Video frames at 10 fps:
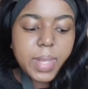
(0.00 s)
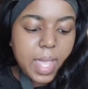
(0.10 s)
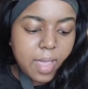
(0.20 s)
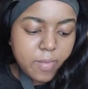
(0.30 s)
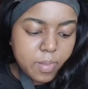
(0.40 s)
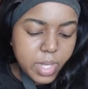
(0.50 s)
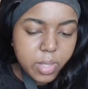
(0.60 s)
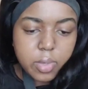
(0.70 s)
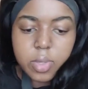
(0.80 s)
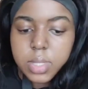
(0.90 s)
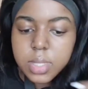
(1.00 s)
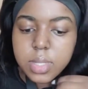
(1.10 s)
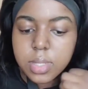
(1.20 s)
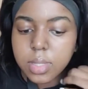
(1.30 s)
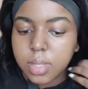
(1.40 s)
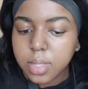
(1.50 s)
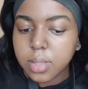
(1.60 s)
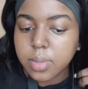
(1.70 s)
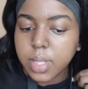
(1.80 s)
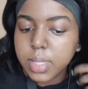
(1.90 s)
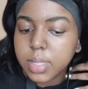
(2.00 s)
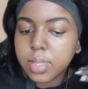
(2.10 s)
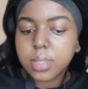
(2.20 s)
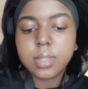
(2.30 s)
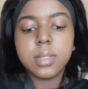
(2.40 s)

but I haven't made a knot, right?